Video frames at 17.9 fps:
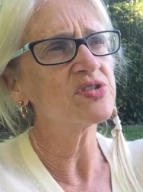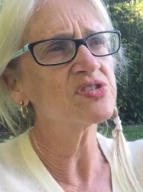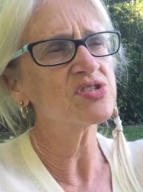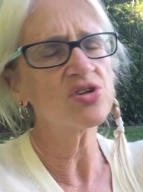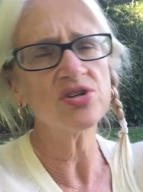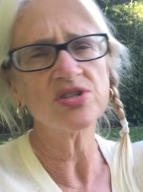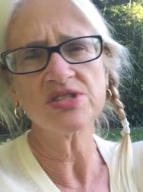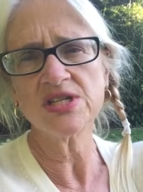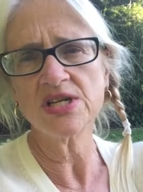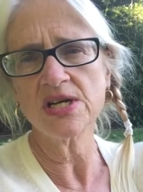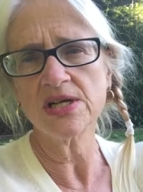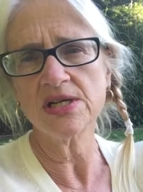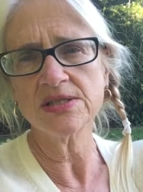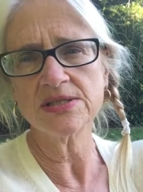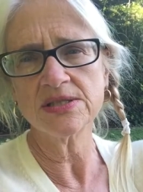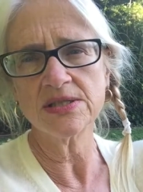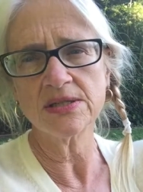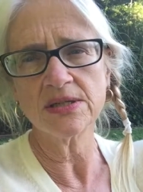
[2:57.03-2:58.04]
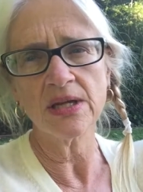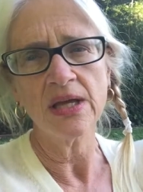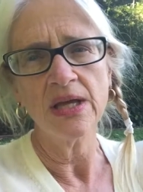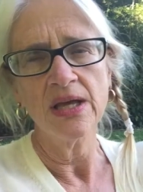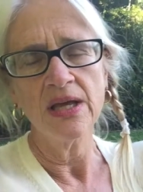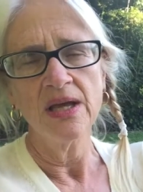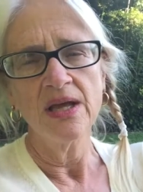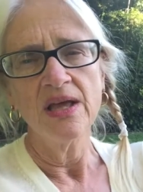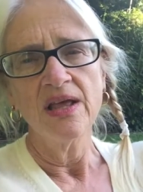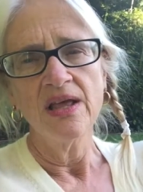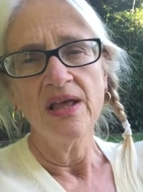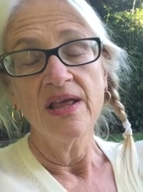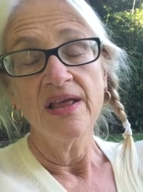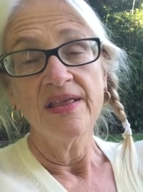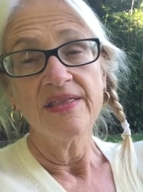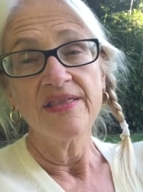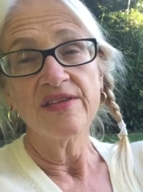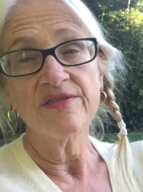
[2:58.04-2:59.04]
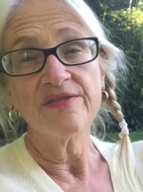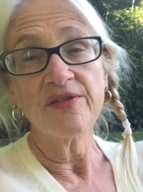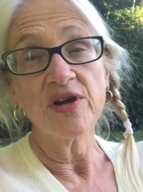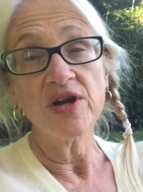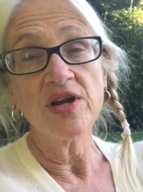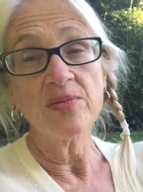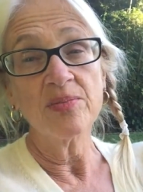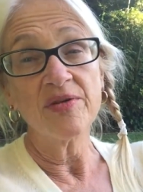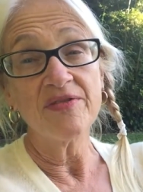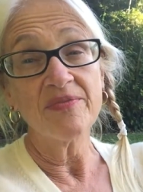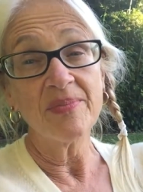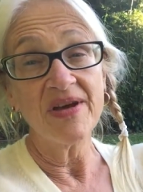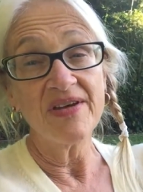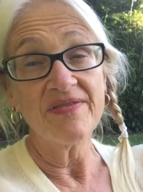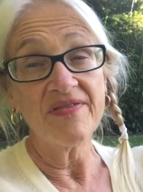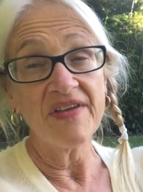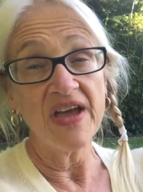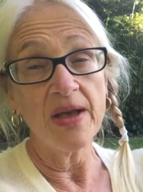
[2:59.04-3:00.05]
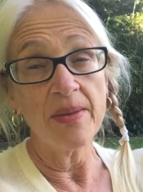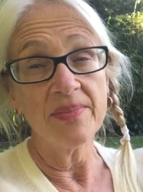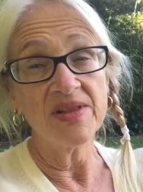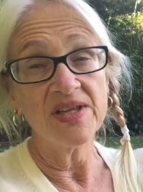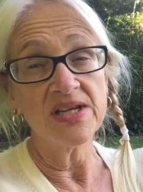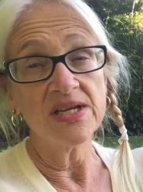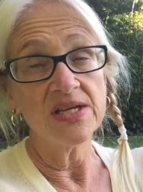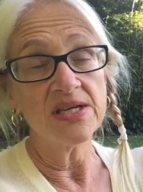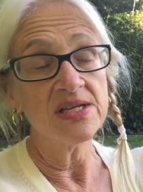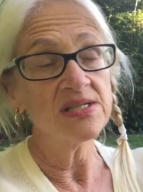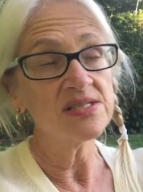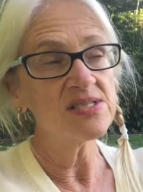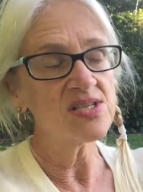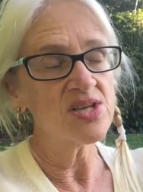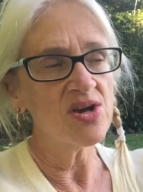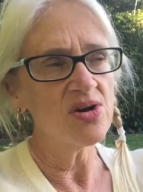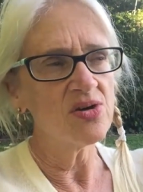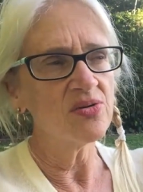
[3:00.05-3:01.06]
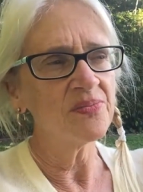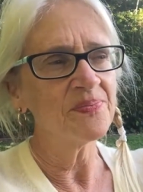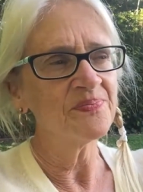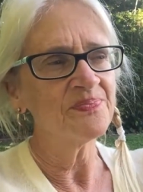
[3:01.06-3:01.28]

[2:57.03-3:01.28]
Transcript: was curtailed and the freedom of my family. So,